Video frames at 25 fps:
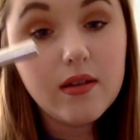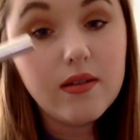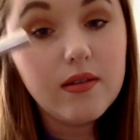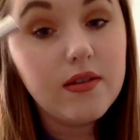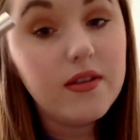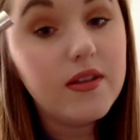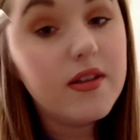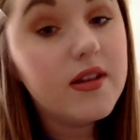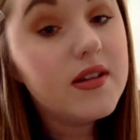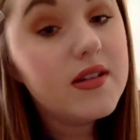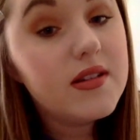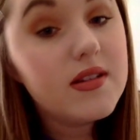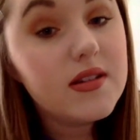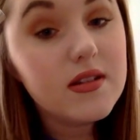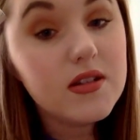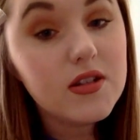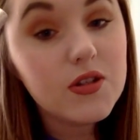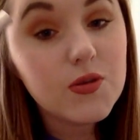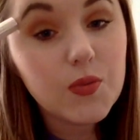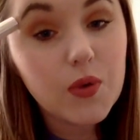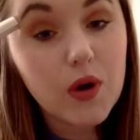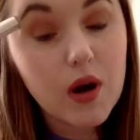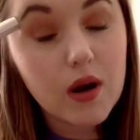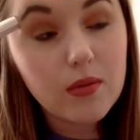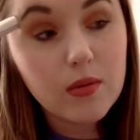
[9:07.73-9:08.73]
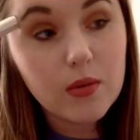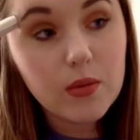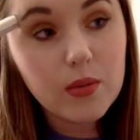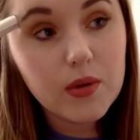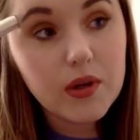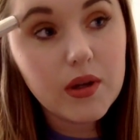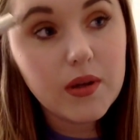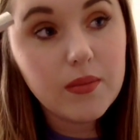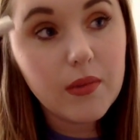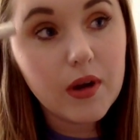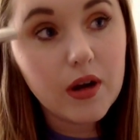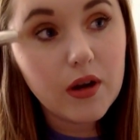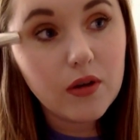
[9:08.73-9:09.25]
this is
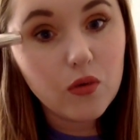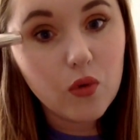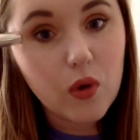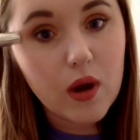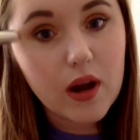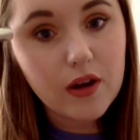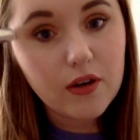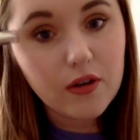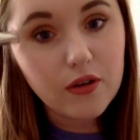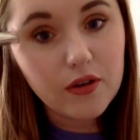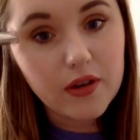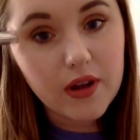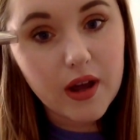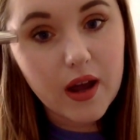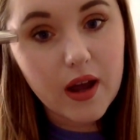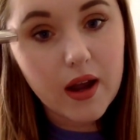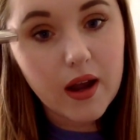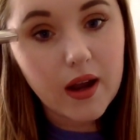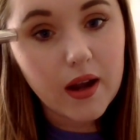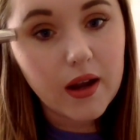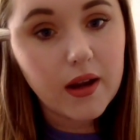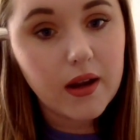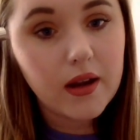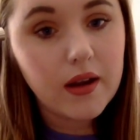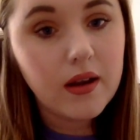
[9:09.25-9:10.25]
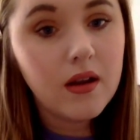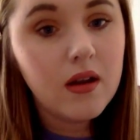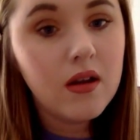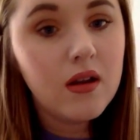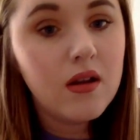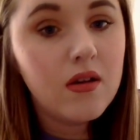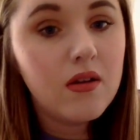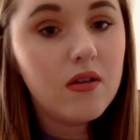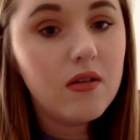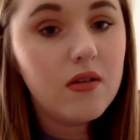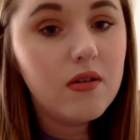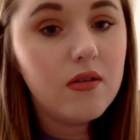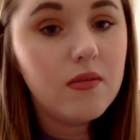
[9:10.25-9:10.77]
probably my ride or die
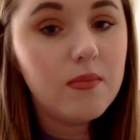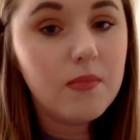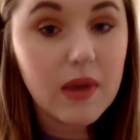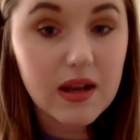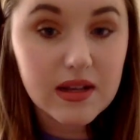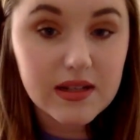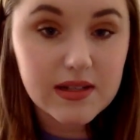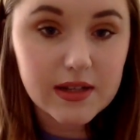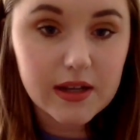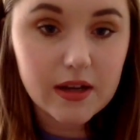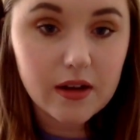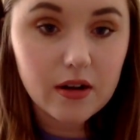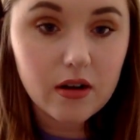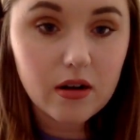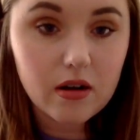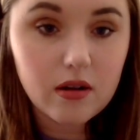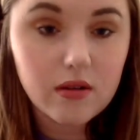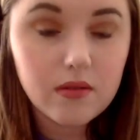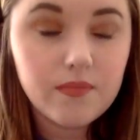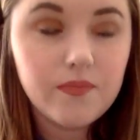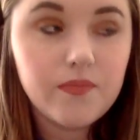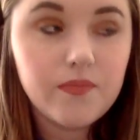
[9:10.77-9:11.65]
mascara.